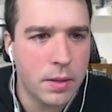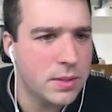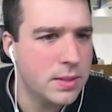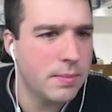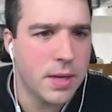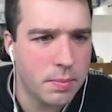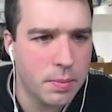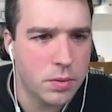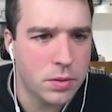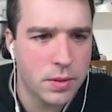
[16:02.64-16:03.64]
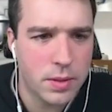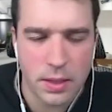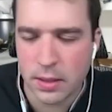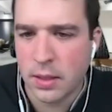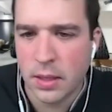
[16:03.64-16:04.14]
when something uploads. You
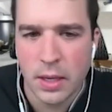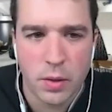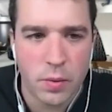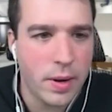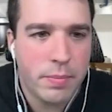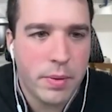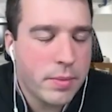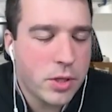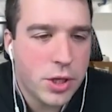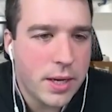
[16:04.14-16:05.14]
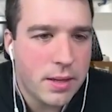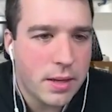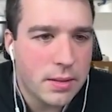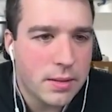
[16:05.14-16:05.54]
can create pretty much anything.